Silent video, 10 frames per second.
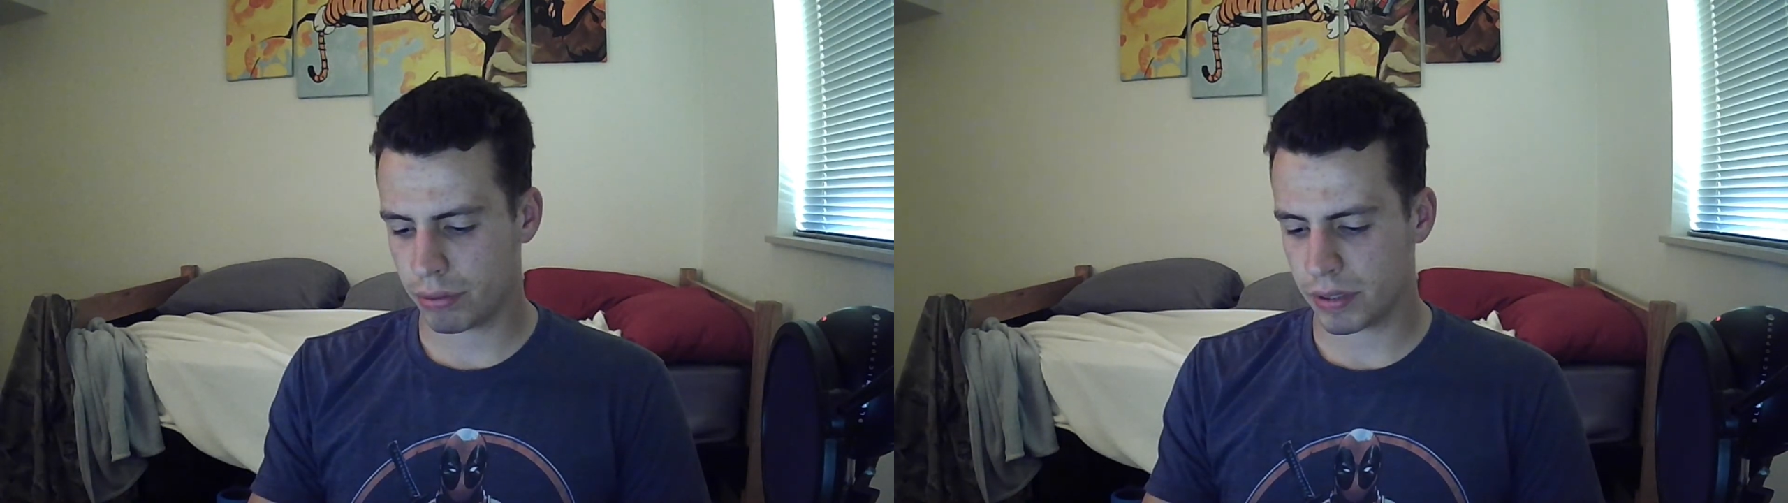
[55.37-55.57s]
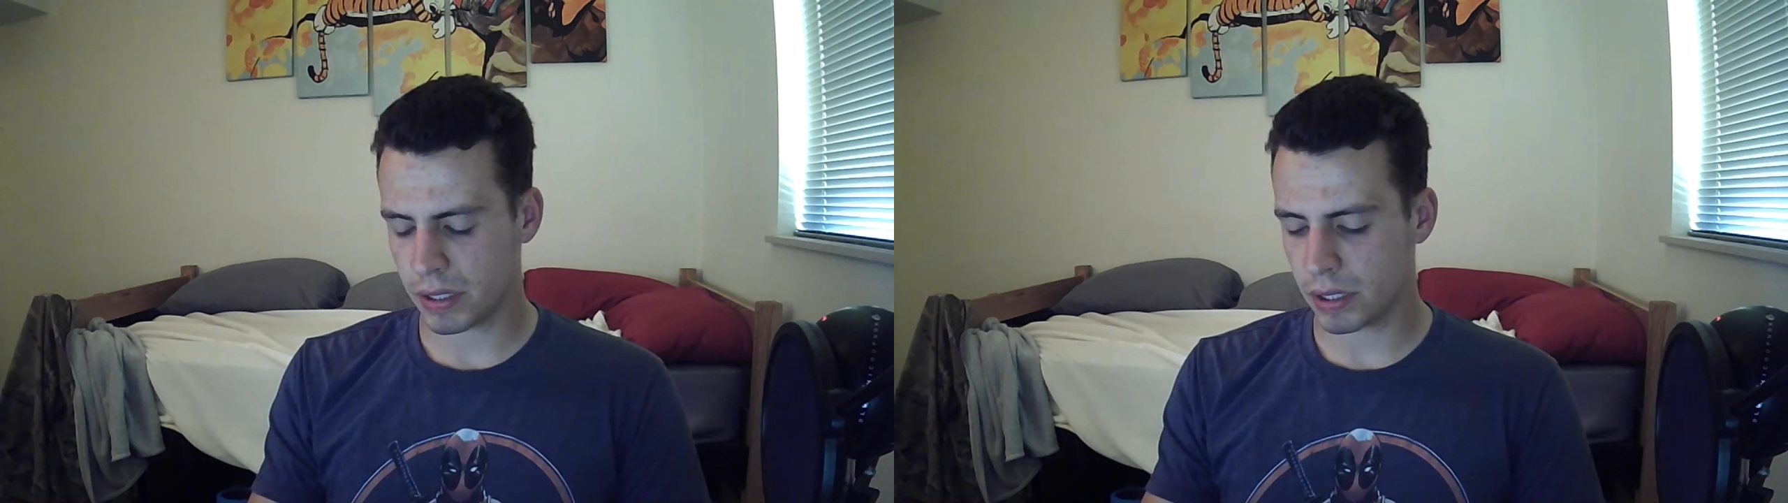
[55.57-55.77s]

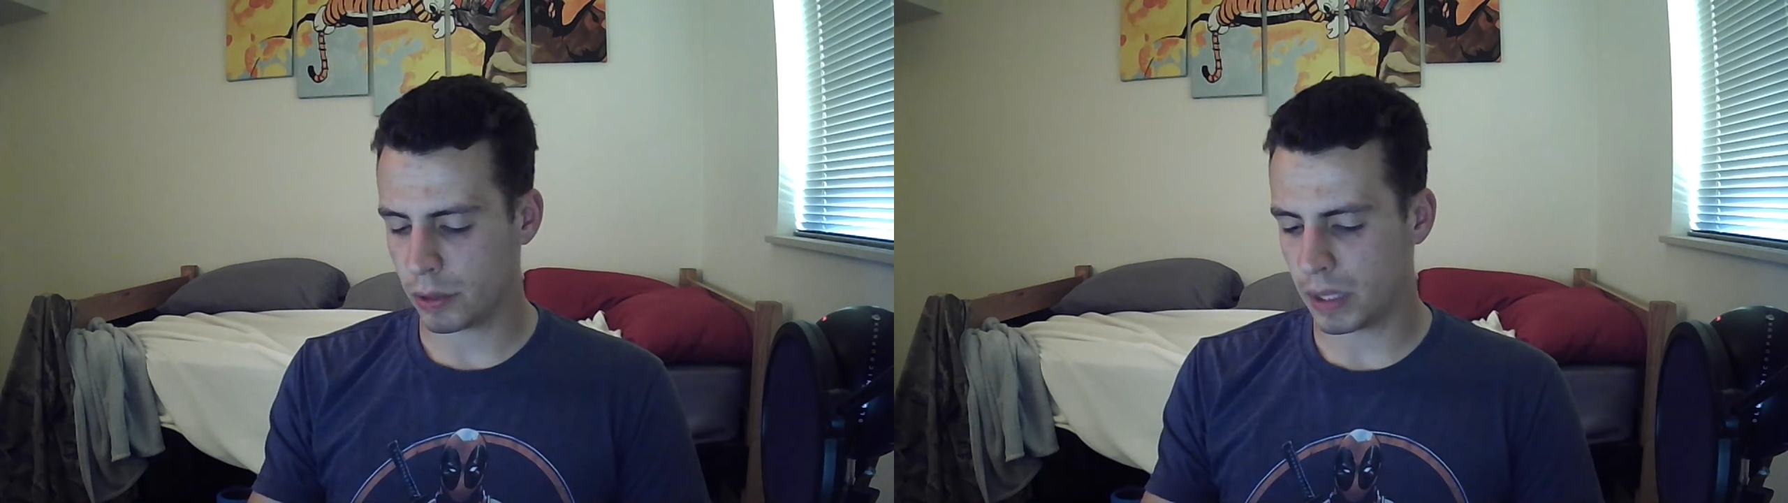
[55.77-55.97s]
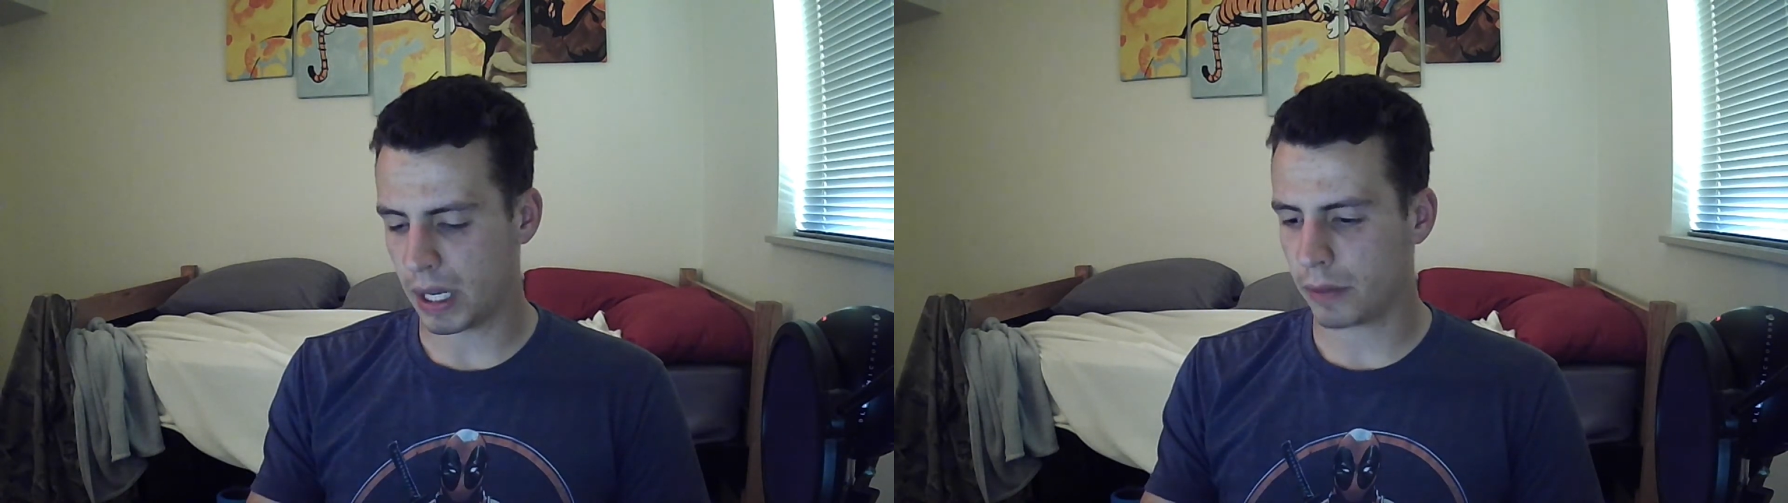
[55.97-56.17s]
since a
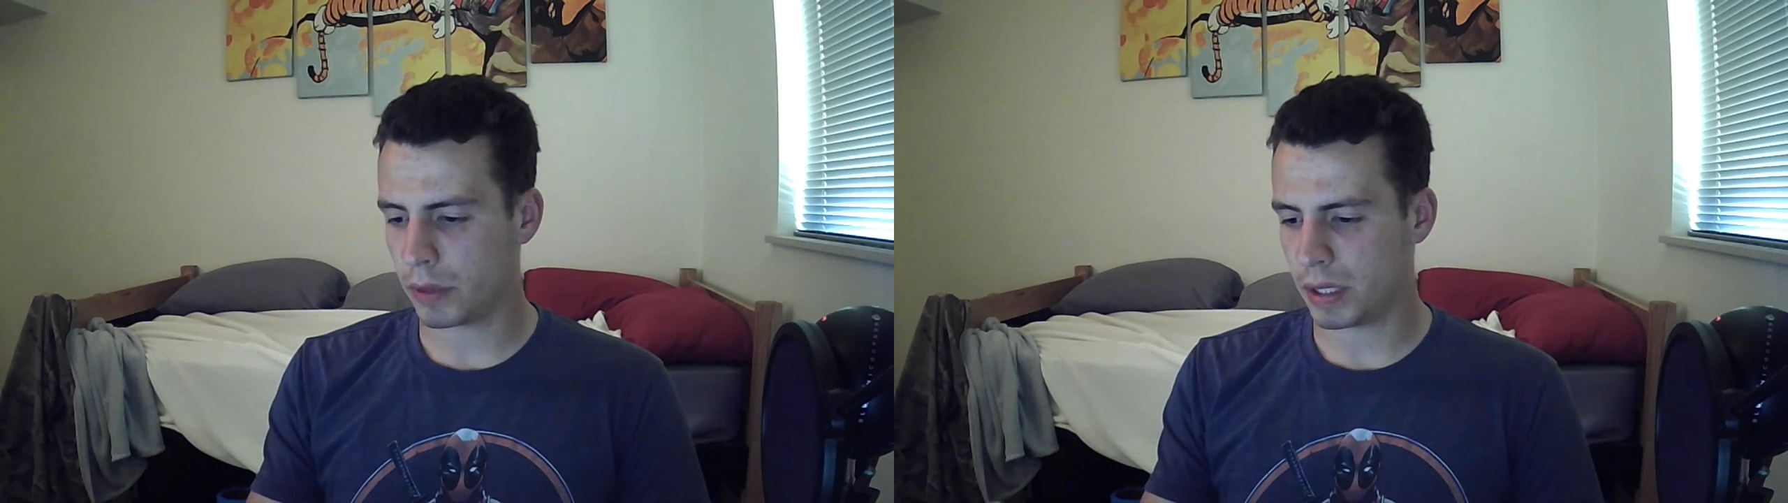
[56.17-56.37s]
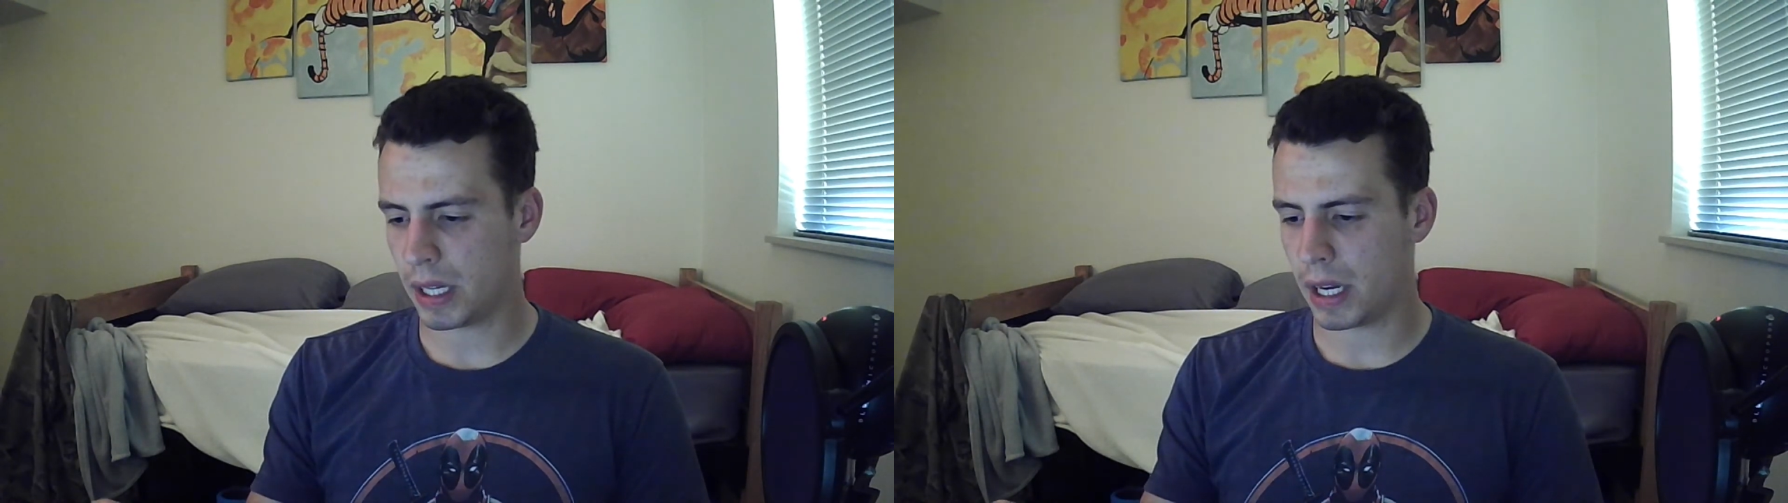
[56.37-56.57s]
little bit
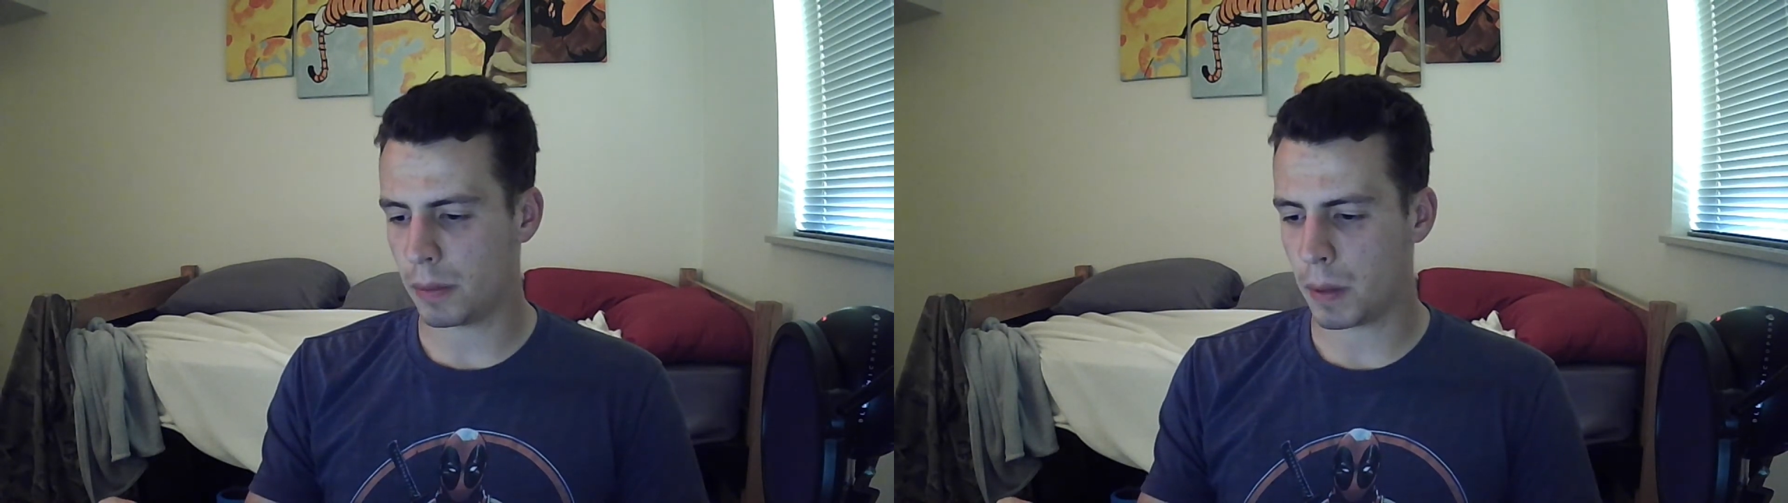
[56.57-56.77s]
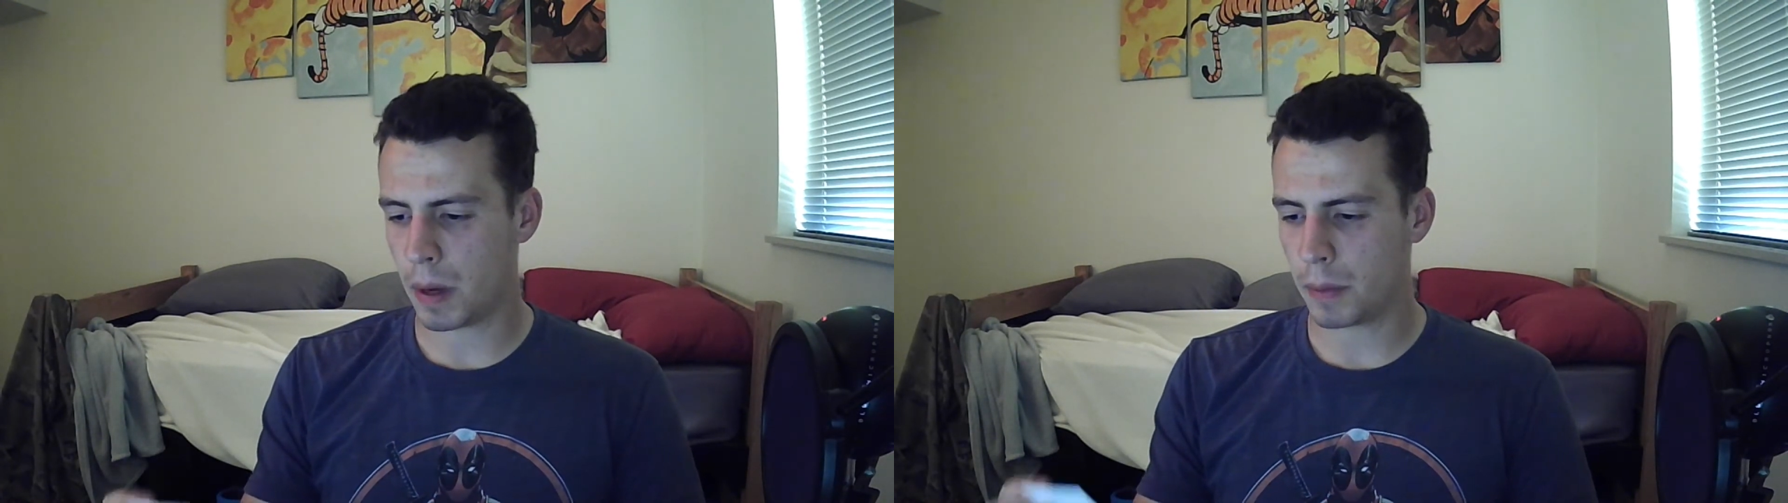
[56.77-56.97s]
after he
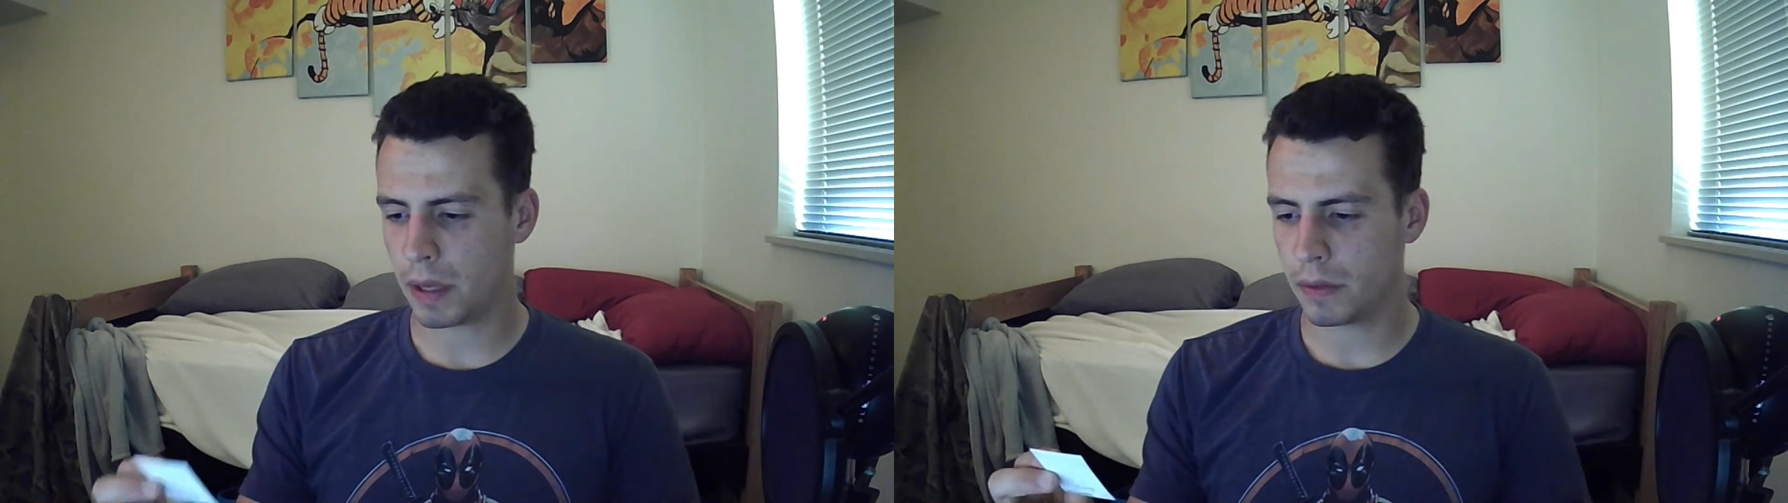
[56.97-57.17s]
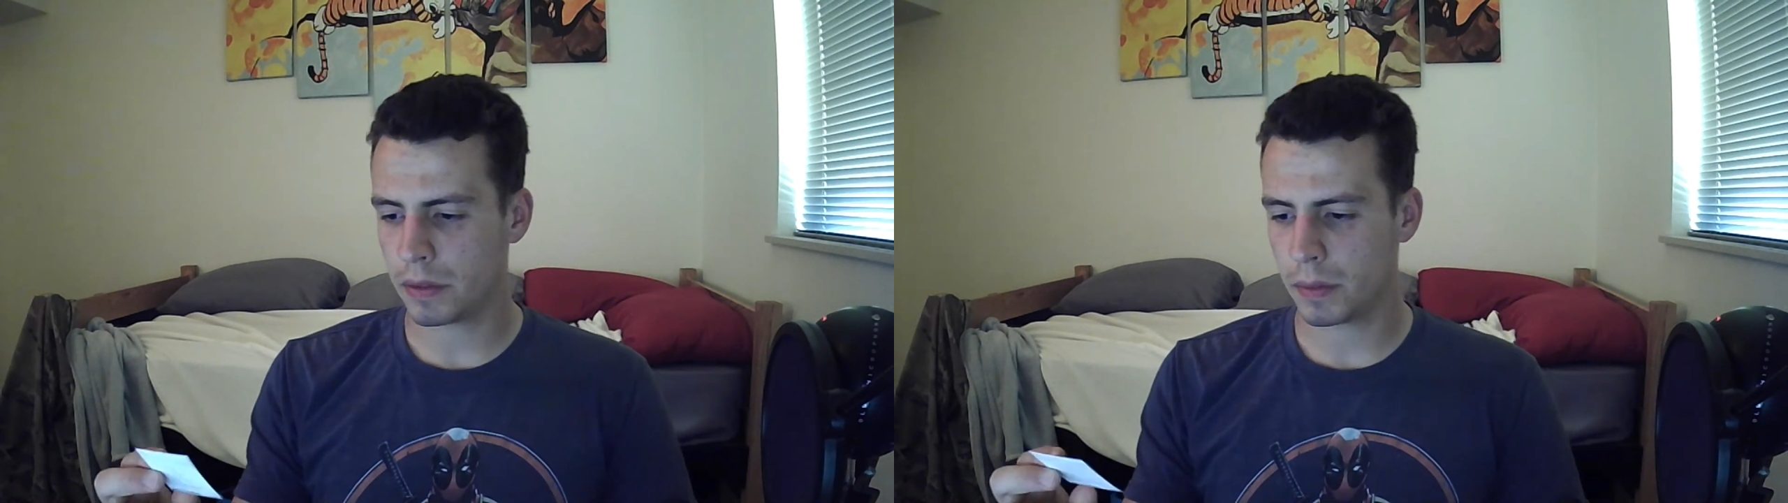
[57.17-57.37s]
died, my mom
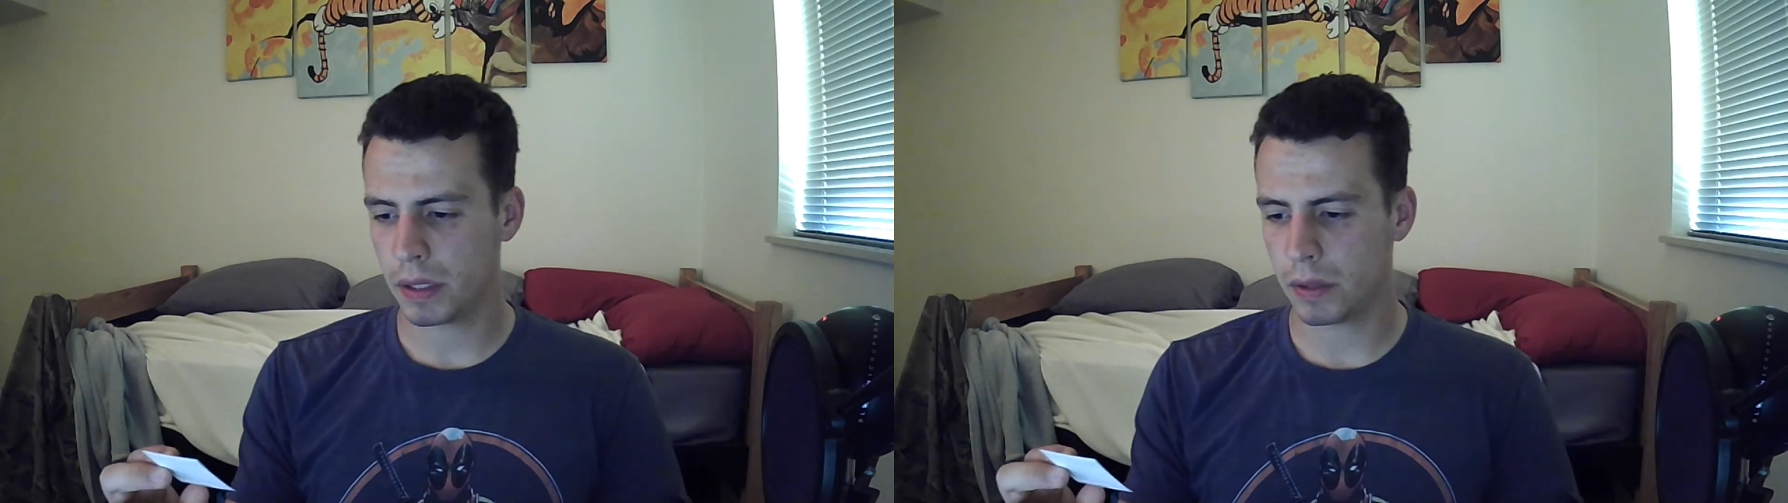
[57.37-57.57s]
gave it to me.